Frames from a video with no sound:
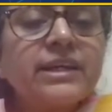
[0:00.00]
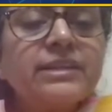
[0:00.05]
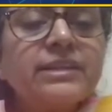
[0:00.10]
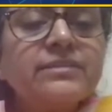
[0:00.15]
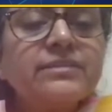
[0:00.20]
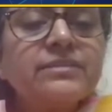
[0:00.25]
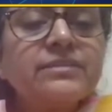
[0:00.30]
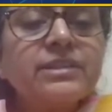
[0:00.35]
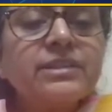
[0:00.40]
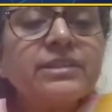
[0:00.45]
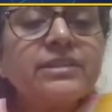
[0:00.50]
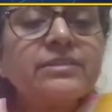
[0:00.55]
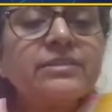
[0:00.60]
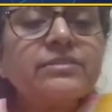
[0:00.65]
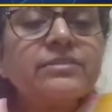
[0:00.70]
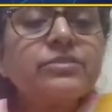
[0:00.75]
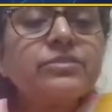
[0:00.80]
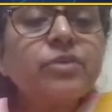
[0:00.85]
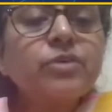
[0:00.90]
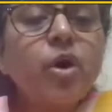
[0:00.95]

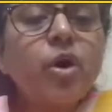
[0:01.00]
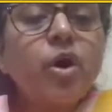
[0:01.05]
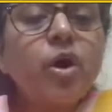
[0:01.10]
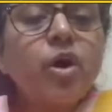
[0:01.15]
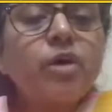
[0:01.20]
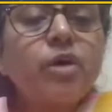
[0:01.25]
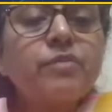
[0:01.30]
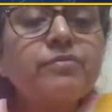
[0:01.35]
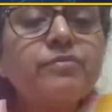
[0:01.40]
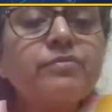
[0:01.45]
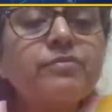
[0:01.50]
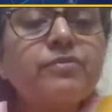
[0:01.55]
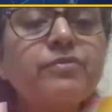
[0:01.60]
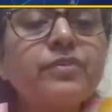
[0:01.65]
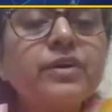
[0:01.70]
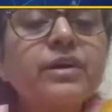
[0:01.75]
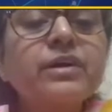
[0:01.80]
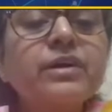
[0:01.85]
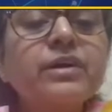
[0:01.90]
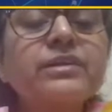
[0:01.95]
incidence of
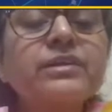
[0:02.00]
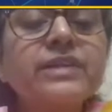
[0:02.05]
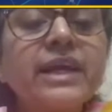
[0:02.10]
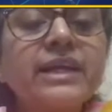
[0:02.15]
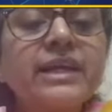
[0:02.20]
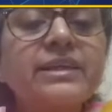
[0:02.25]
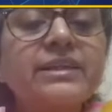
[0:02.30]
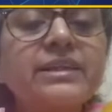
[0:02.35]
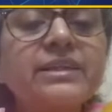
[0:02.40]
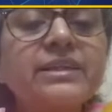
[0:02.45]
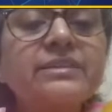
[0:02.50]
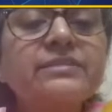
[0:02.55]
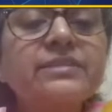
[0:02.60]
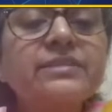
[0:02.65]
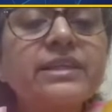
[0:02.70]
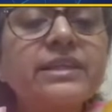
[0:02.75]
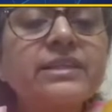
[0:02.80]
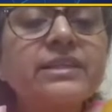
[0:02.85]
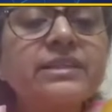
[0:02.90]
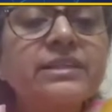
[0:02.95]

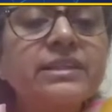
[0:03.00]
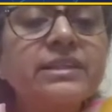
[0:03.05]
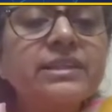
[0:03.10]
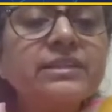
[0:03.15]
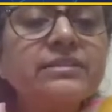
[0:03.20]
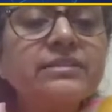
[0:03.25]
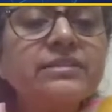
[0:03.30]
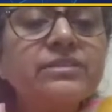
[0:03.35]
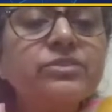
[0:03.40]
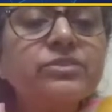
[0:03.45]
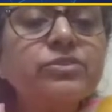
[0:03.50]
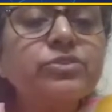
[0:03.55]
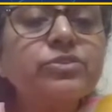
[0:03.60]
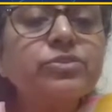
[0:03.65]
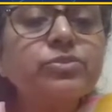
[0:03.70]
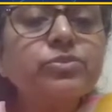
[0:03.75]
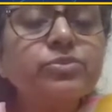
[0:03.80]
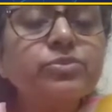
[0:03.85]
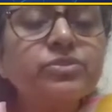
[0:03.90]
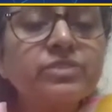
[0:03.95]
recurrence increases
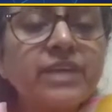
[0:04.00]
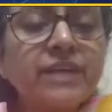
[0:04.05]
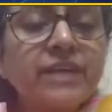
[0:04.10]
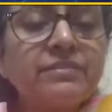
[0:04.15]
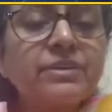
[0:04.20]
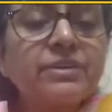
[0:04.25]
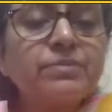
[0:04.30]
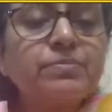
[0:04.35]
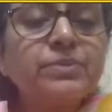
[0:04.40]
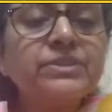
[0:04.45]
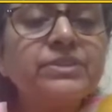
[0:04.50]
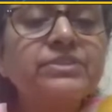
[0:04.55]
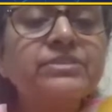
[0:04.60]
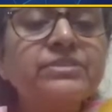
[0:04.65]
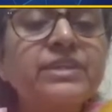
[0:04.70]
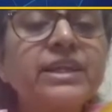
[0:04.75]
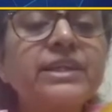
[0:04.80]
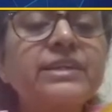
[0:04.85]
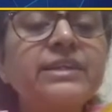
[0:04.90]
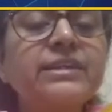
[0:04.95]
to
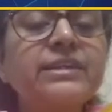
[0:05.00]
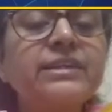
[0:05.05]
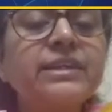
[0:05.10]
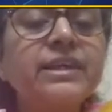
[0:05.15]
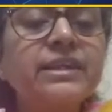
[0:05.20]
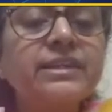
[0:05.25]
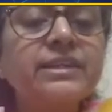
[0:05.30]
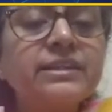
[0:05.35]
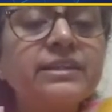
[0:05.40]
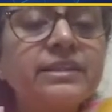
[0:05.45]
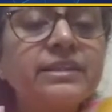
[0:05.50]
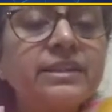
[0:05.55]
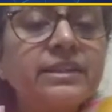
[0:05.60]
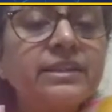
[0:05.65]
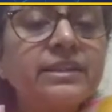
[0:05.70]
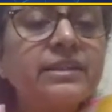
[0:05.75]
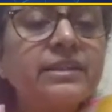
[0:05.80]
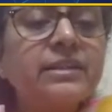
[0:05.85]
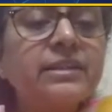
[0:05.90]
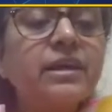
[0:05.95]
7% in
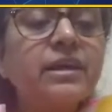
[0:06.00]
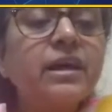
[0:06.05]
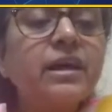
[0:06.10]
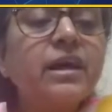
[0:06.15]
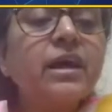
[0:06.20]
the